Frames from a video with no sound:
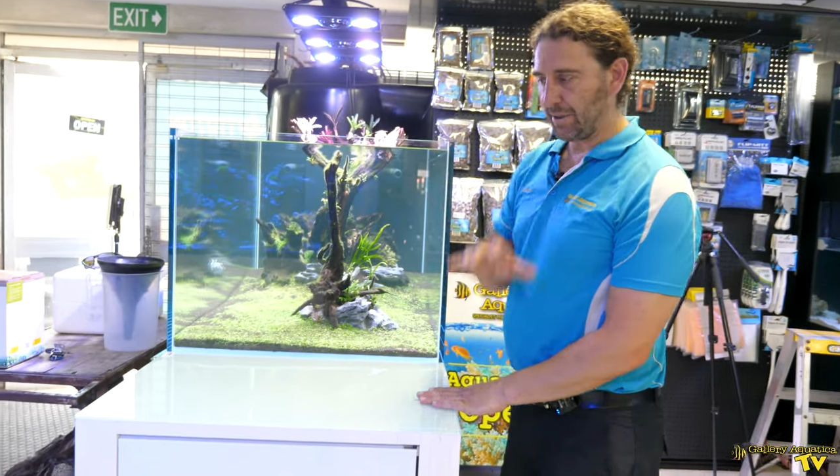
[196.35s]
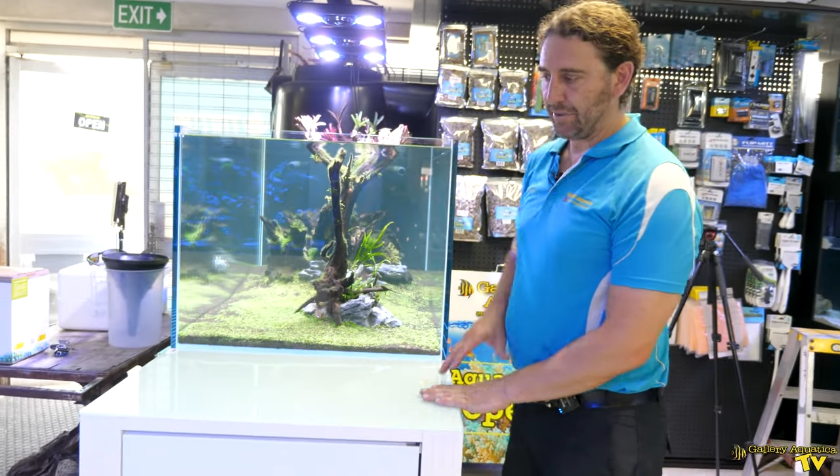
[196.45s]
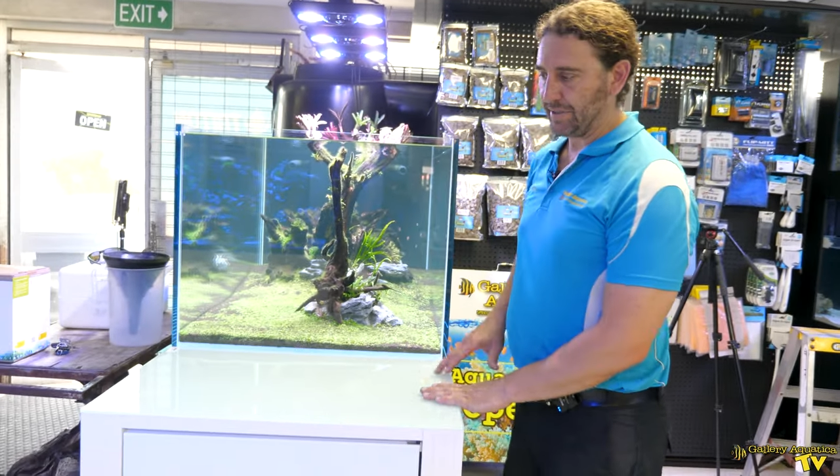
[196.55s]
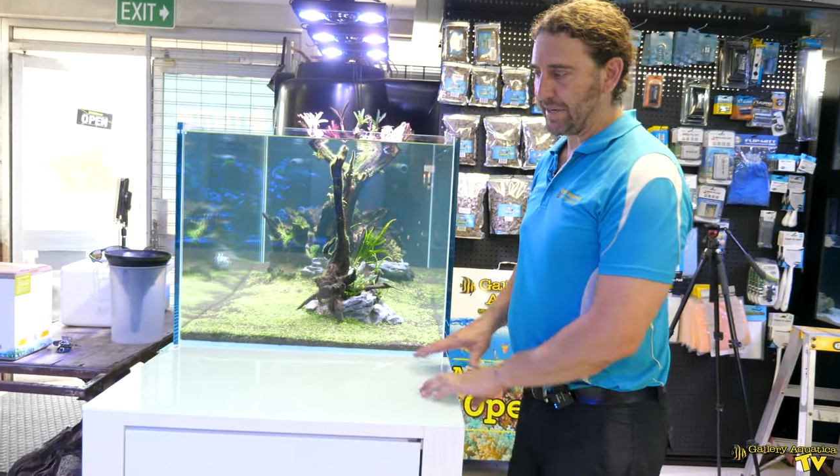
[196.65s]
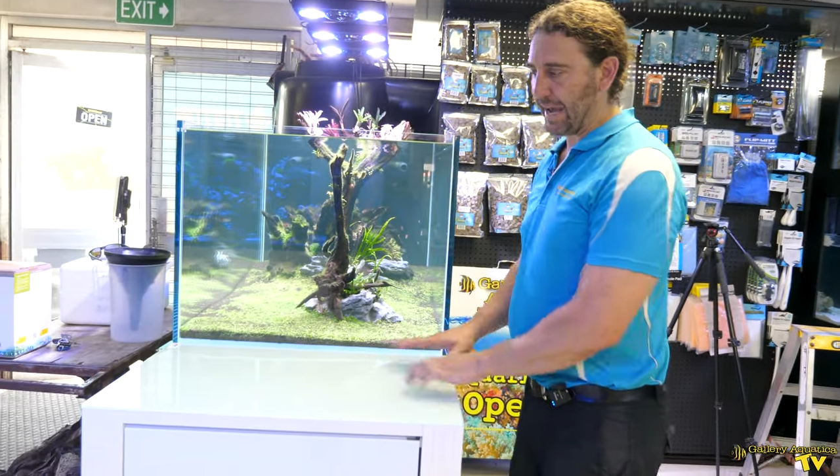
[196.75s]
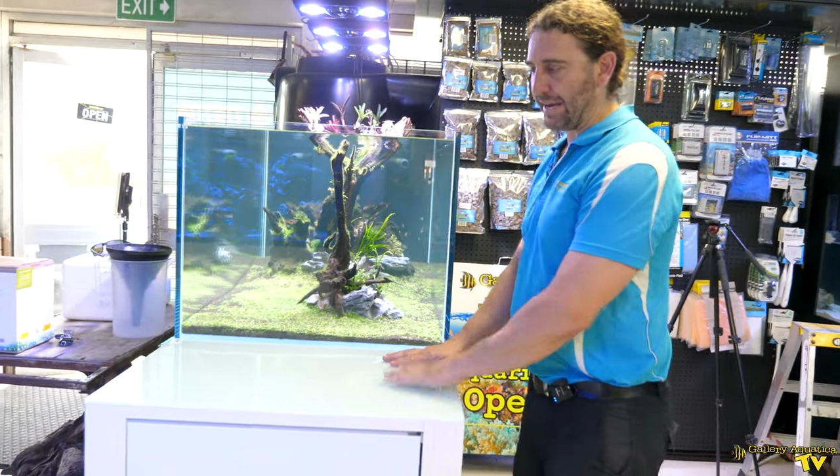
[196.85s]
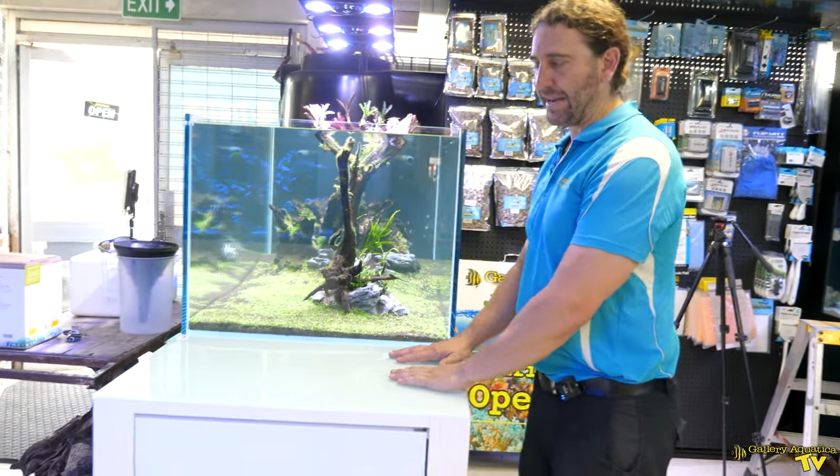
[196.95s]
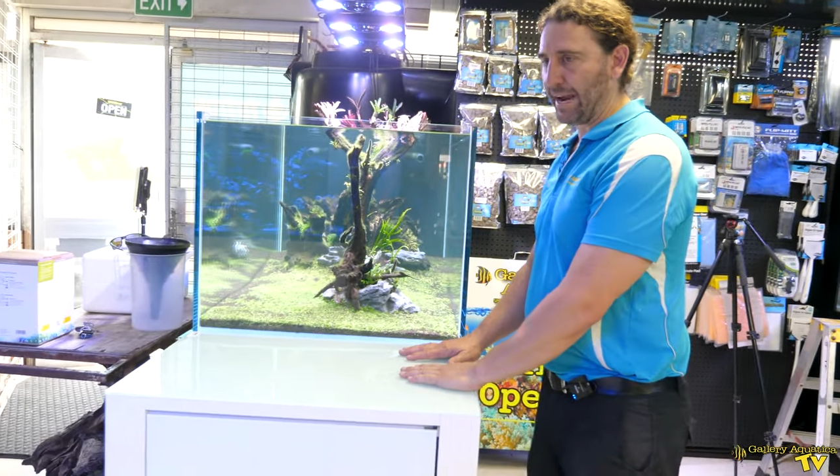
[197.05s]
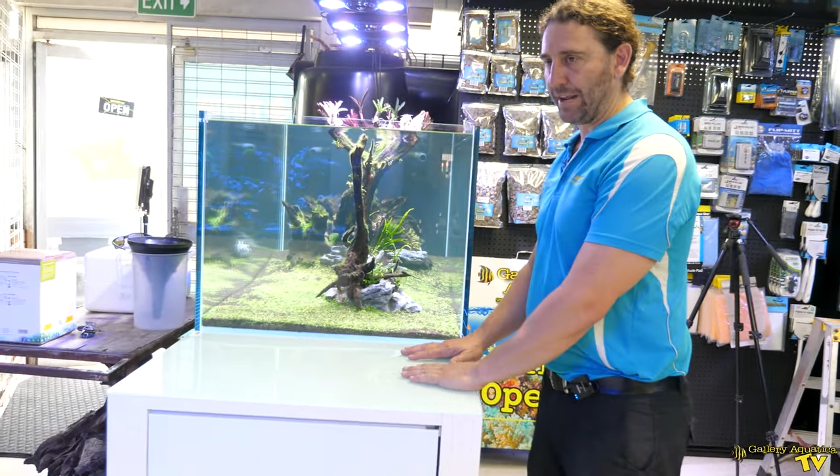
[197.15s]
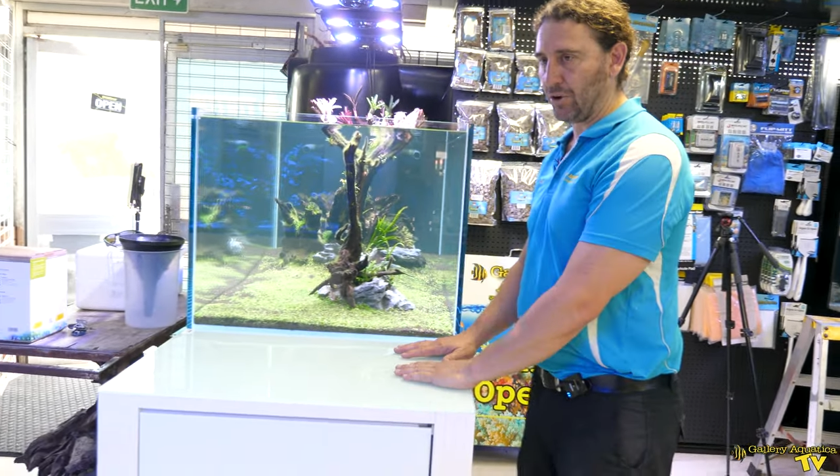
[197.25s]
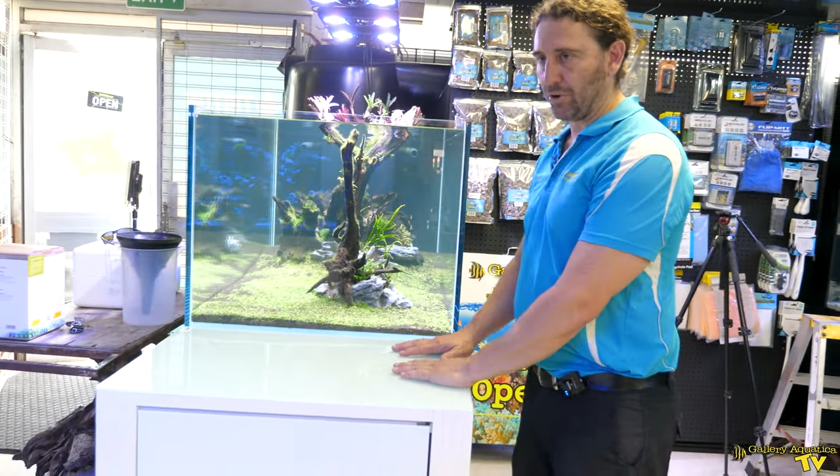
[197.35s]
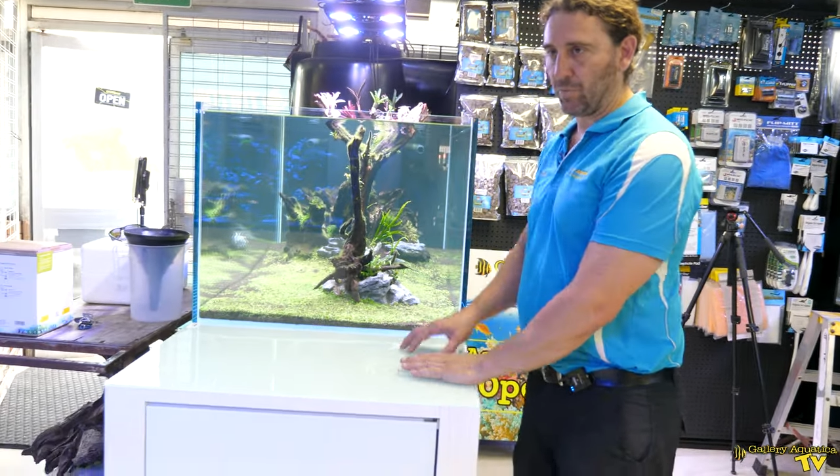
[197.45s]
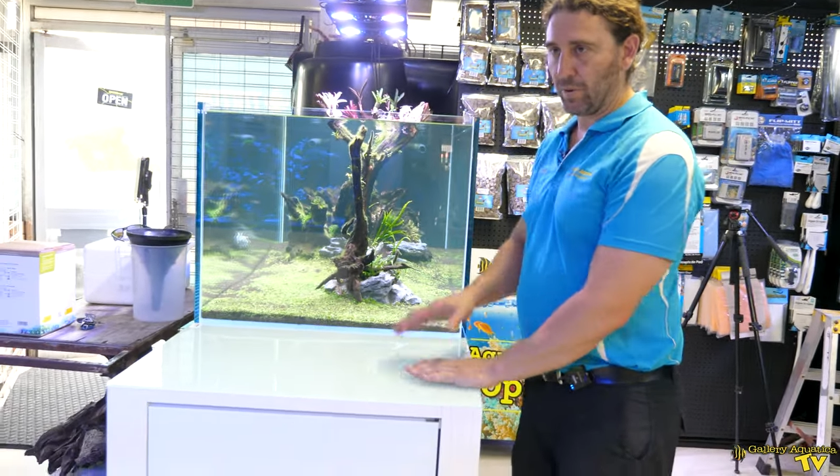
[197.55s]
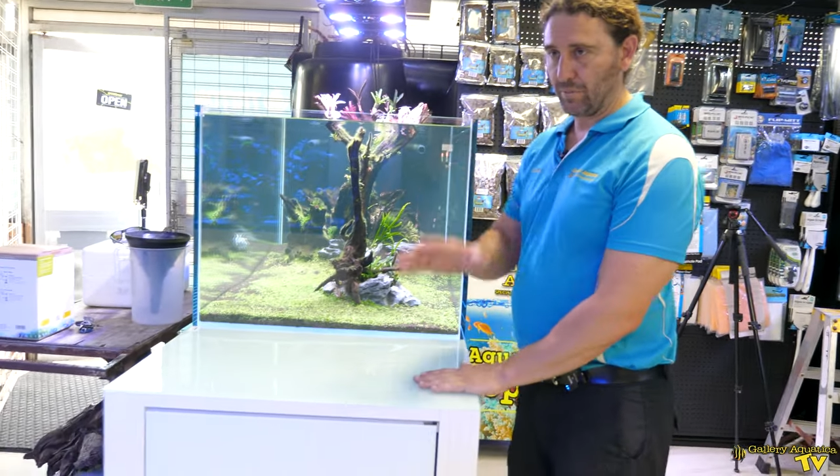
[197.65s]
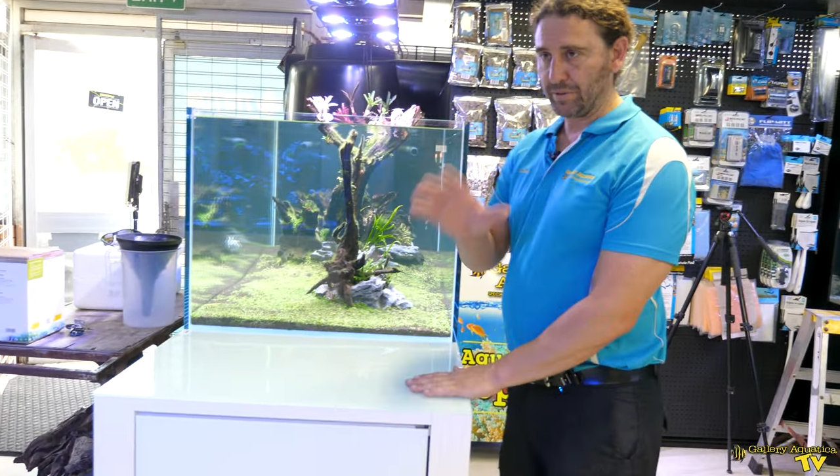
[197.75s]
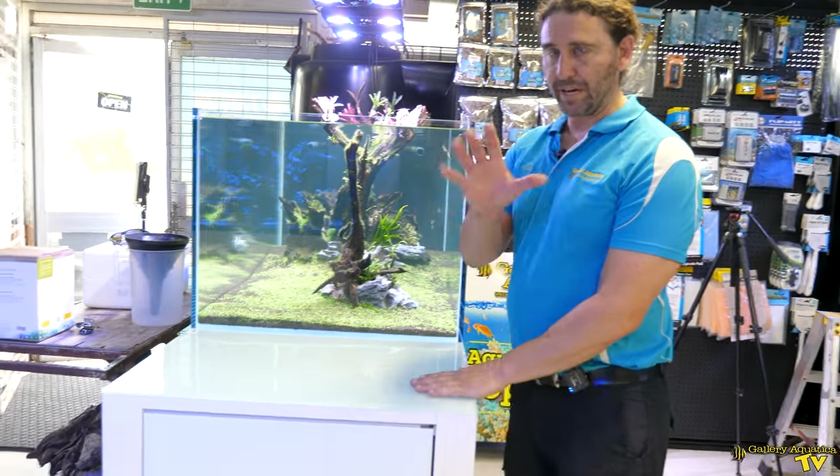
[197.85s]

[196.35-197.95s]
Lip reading: this Cade Caddy on was